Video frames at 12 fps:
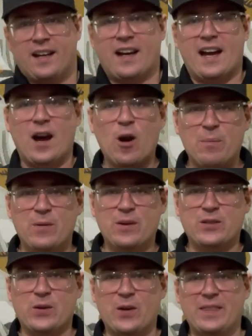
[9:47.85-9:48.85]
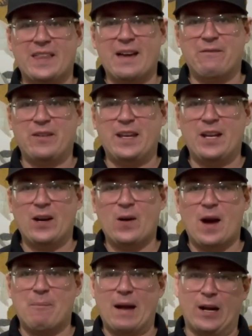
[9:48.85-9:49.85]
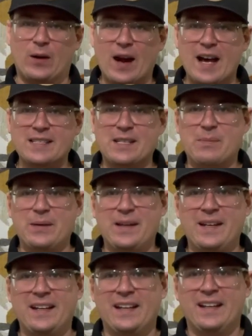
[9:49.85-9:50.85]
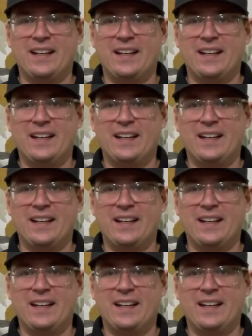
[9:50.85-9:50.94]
I hope you enjoyed that video on microscopy.